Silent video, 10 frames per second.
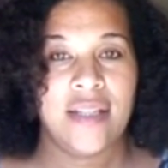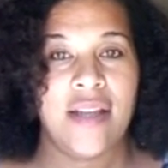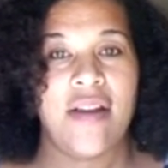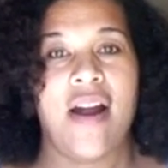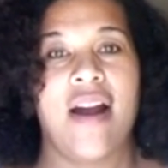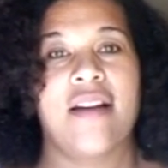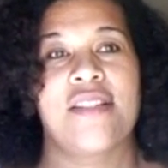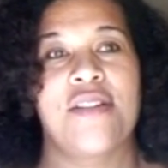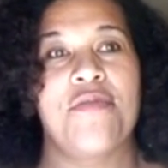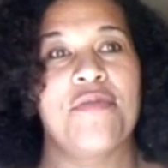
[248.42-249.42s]
there are
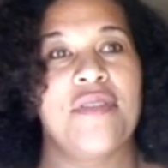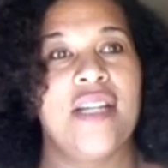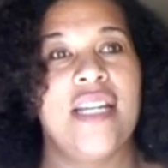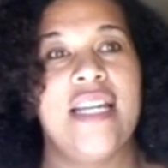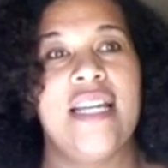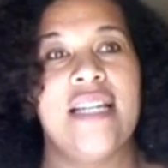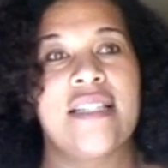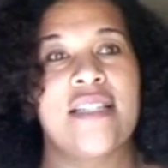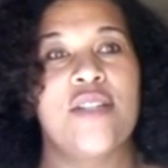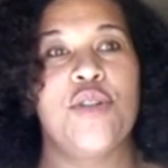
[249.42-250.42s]
certain
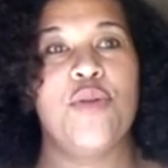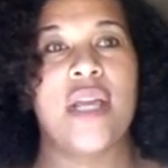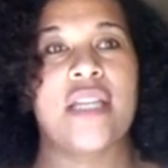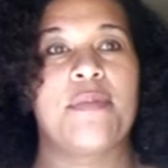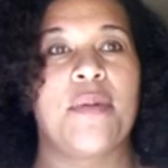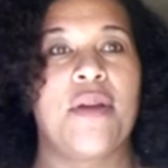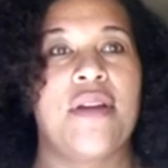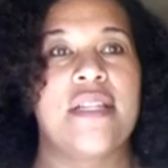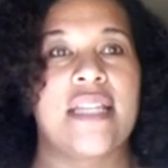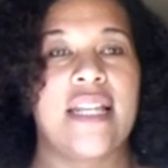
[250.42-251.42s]
things you
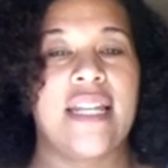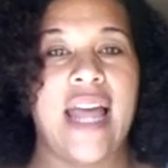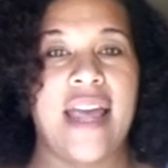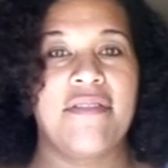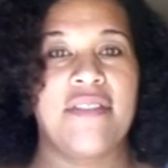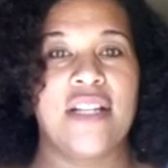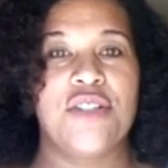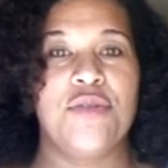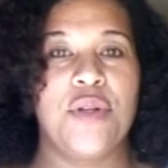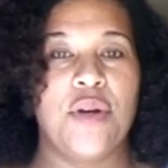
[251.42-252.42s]
experience in life
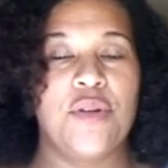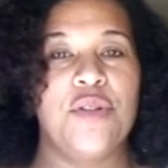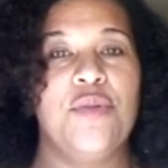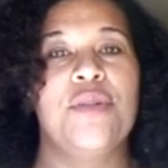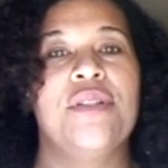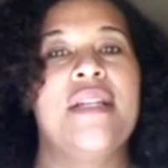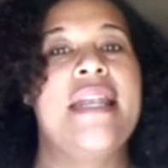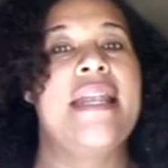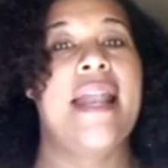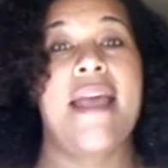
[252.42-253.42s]
that you will
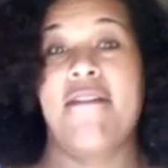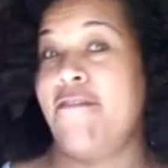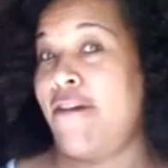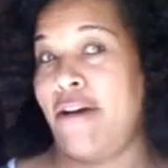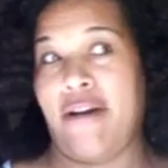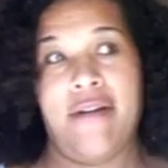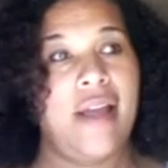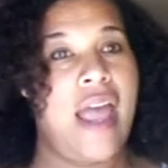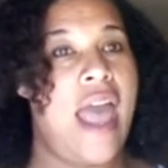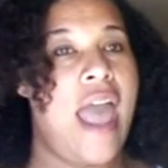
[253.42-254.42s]
never,
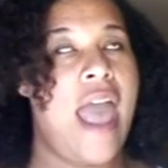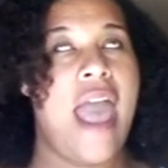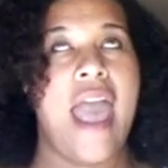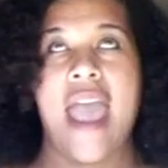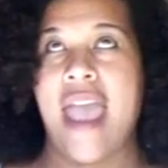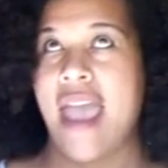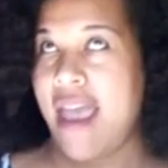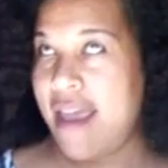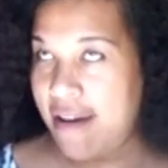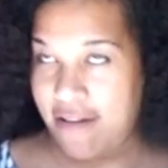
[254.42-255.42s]

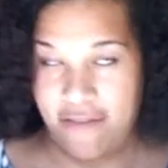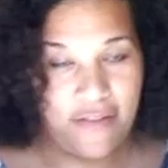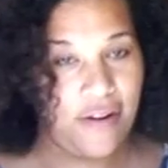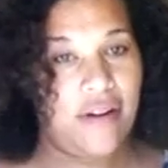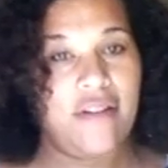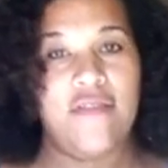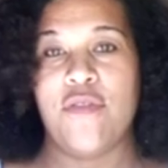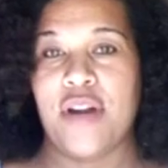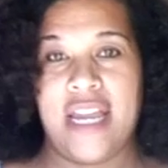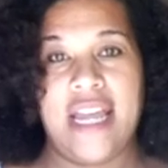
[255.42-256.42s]
ever
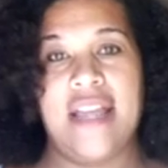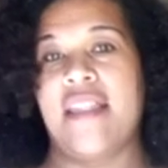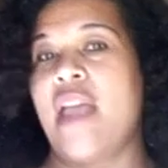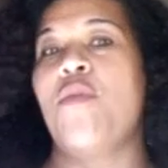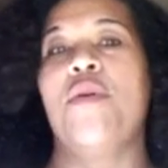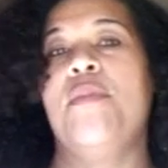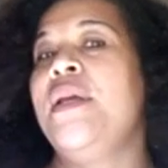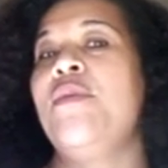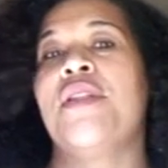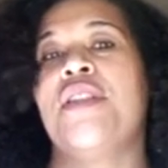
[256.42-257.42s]
forget. They will
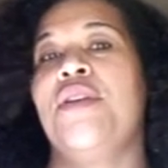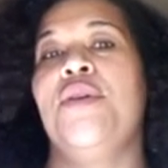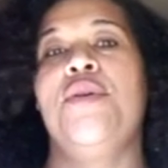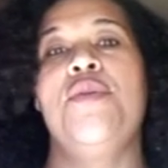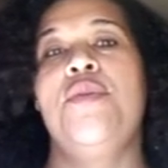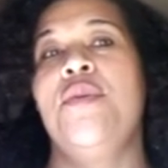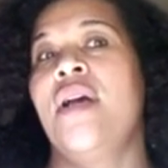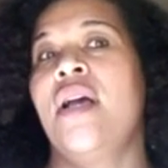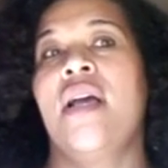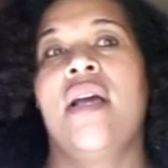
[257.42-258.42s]
be with you
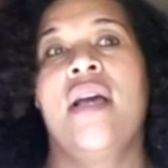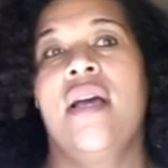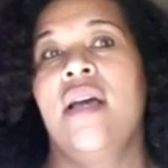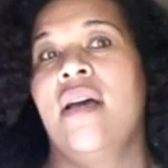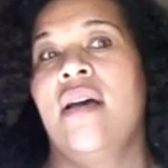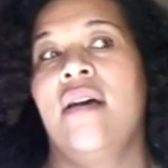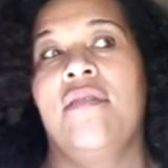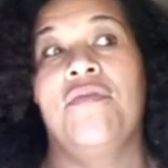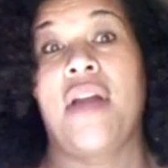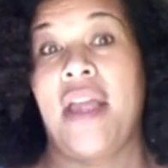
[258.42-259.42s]

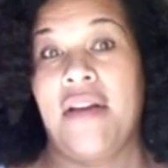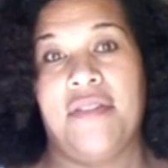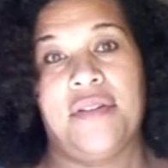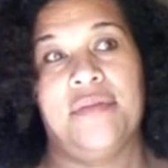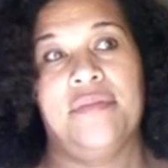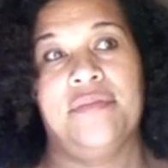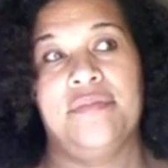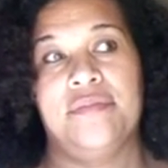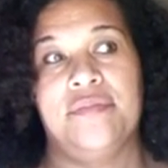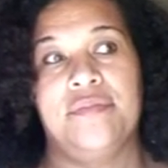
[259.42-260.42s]
forever.
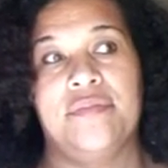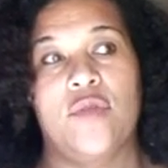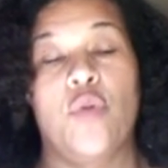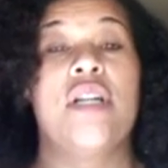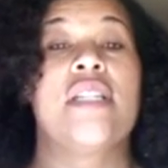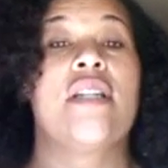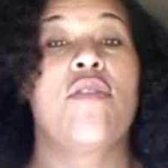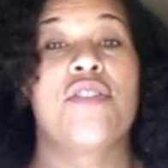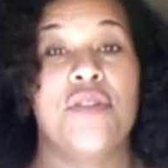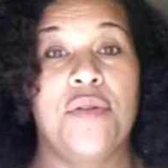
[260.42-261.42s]
Well, as
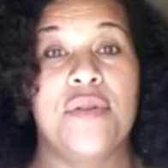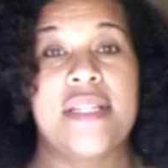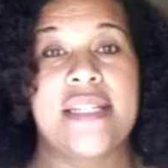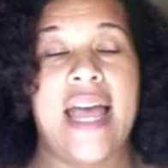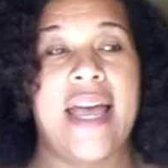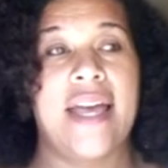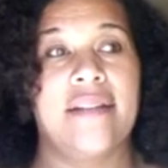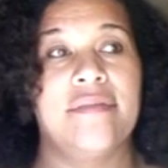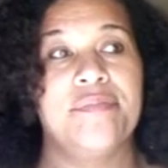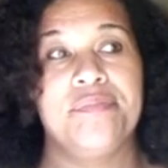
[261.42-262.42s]
long as you're on this side.